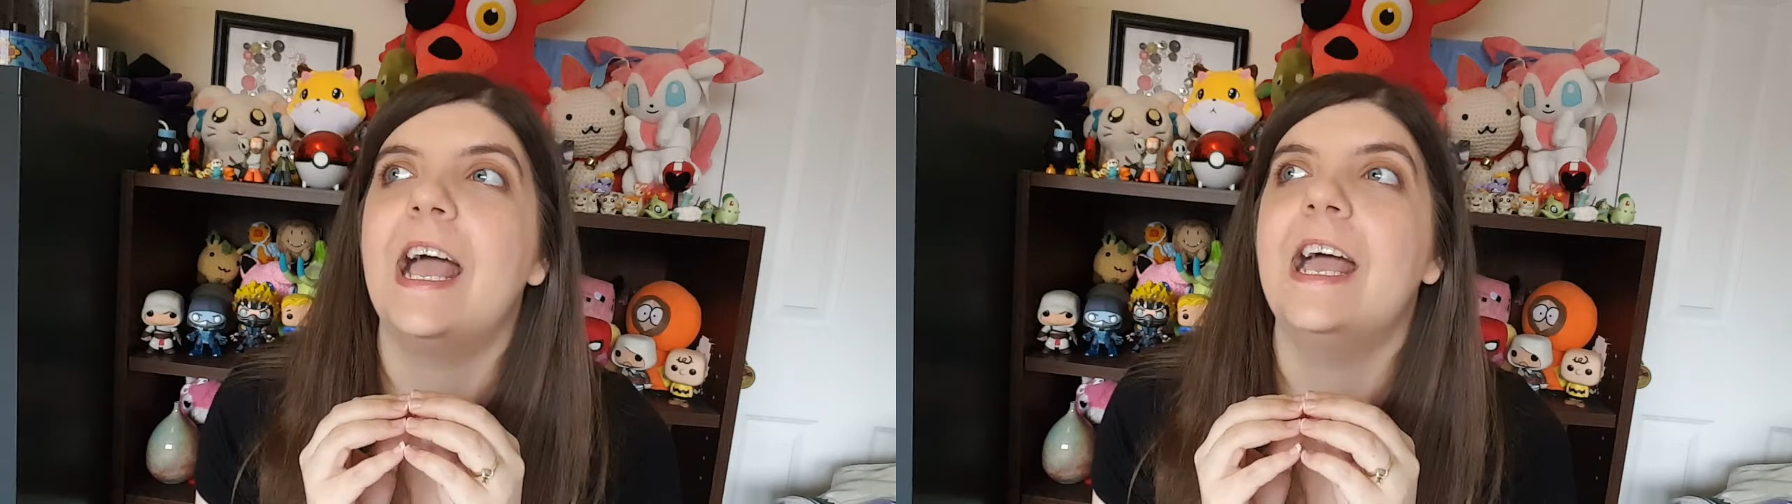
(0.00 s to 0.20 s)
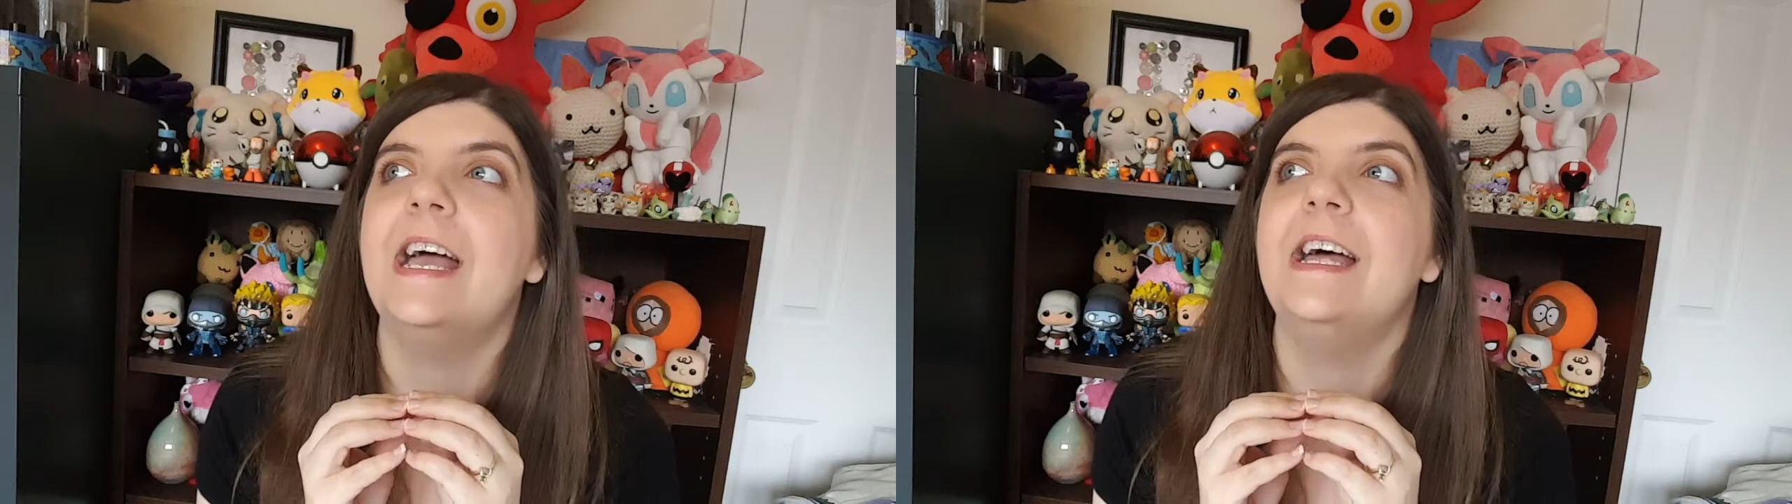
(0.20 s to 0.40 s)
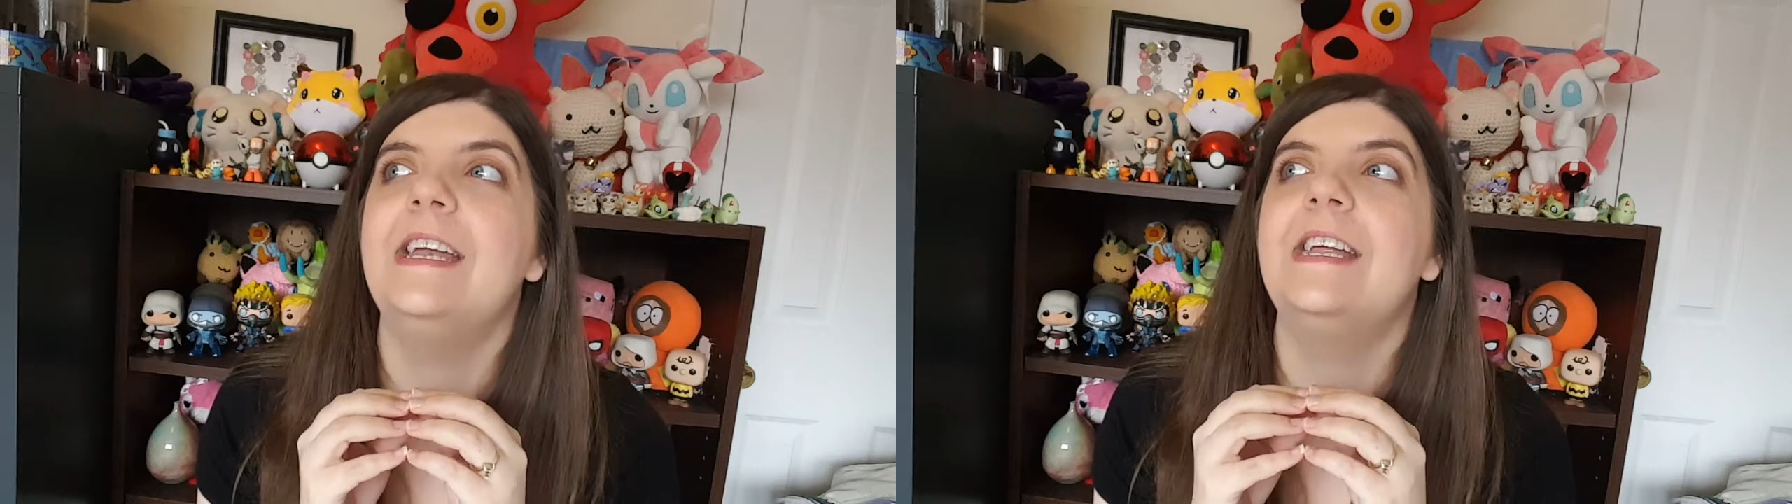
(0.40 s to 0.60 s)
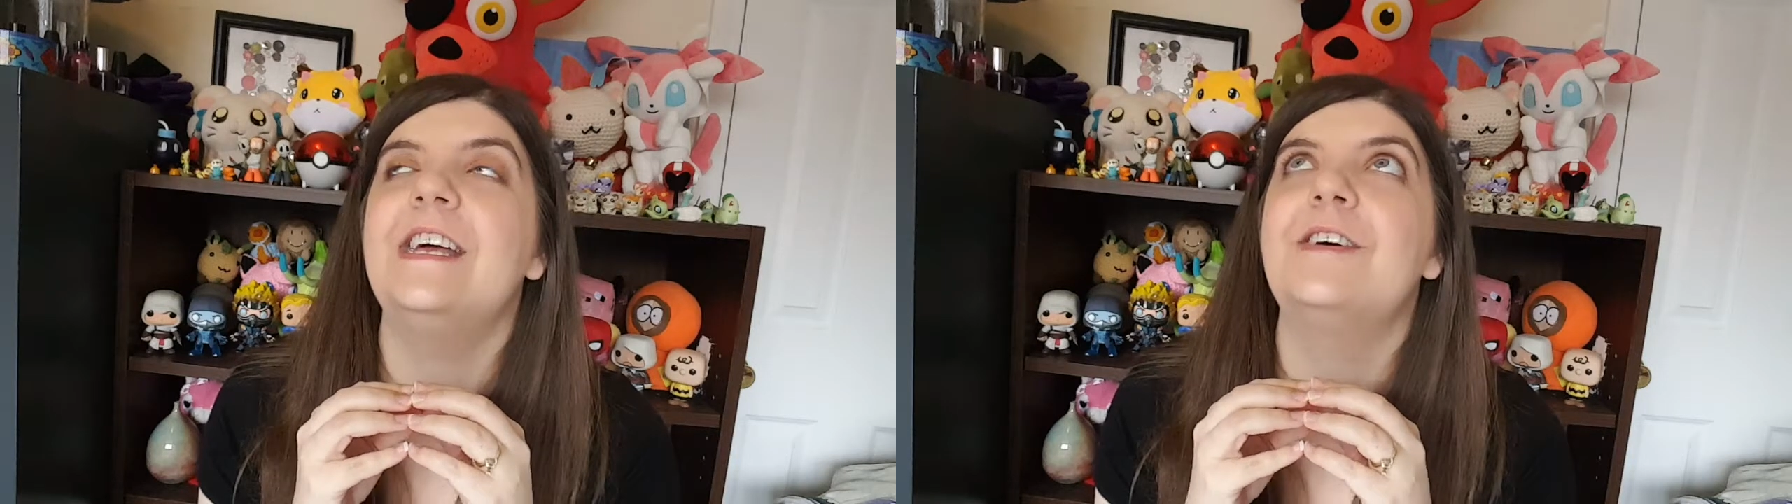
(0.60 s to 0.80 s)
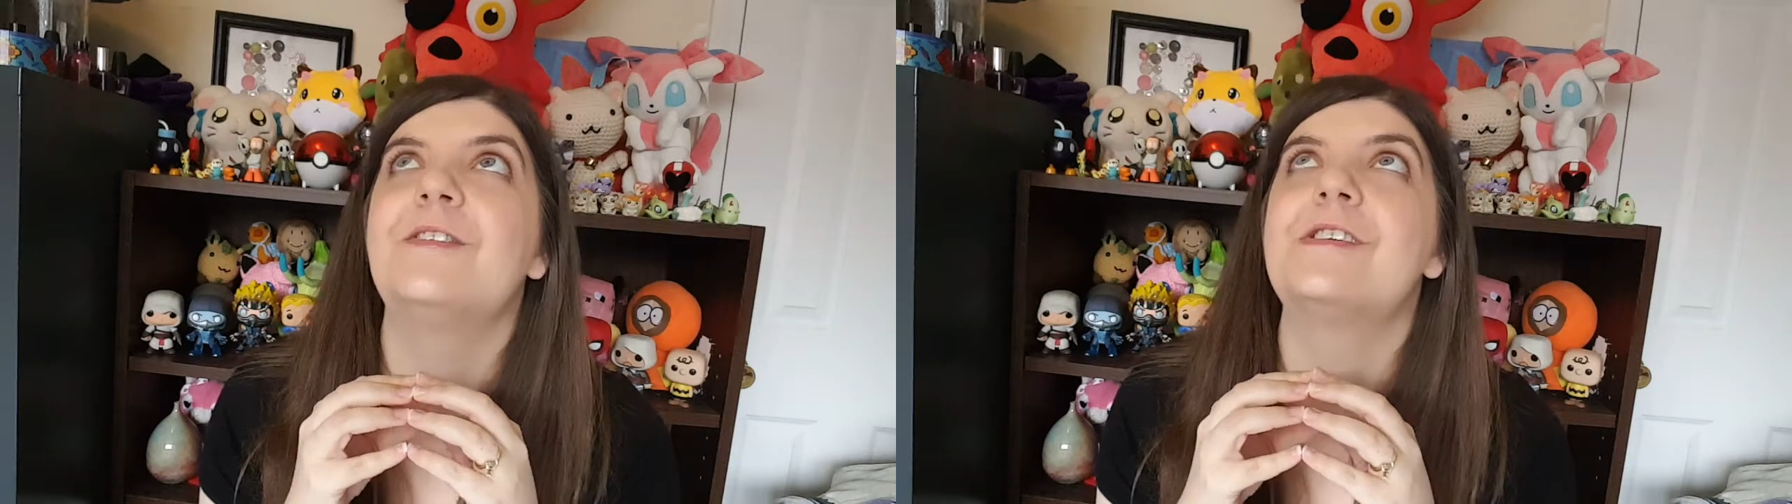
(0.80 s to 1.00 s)
and
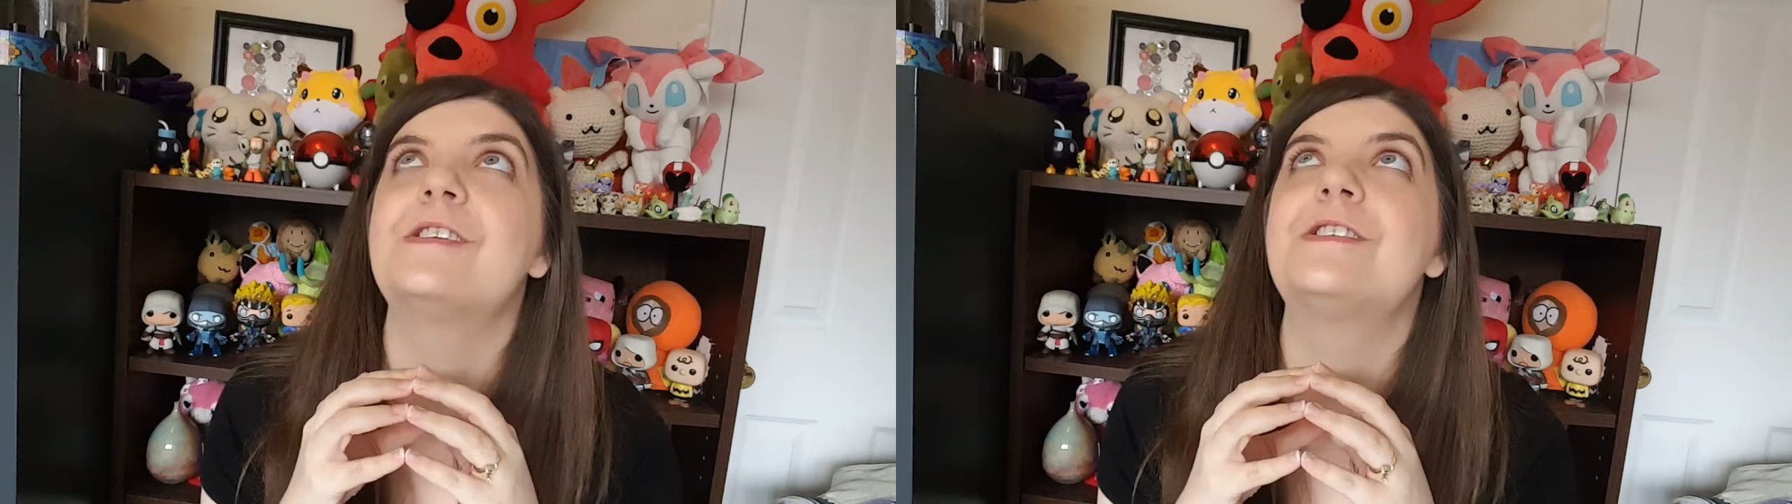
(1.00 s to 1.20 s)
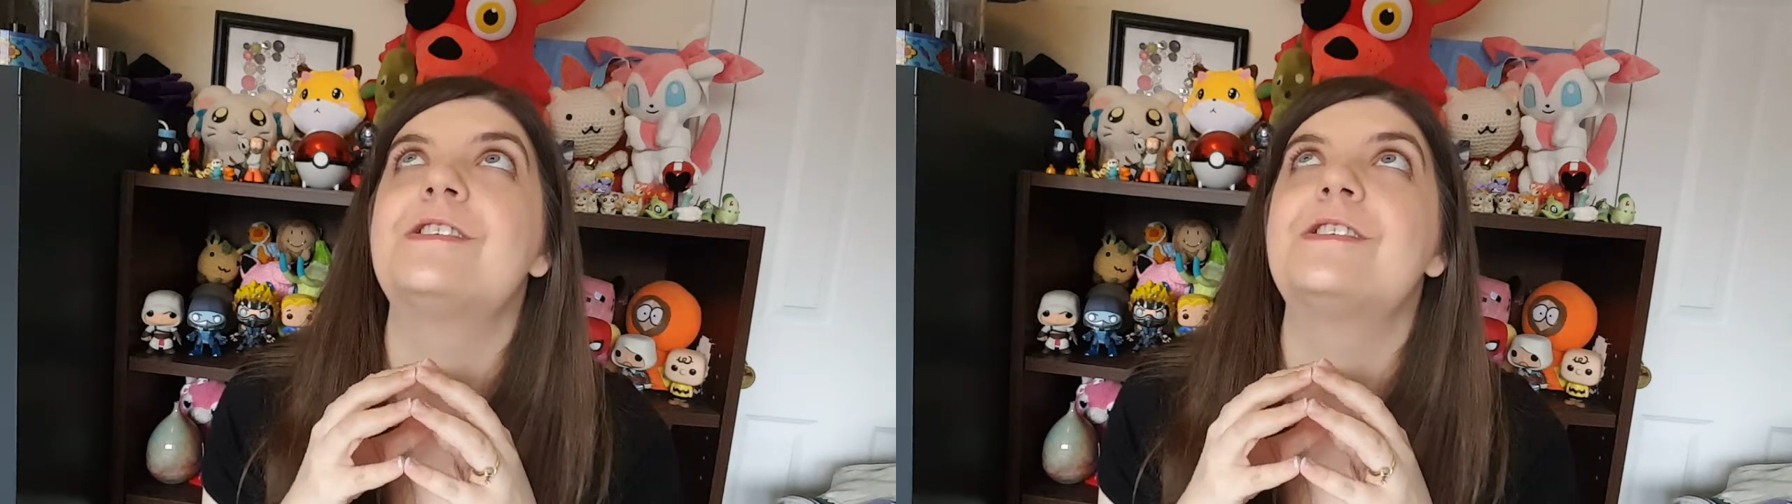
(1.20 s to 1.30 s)
it was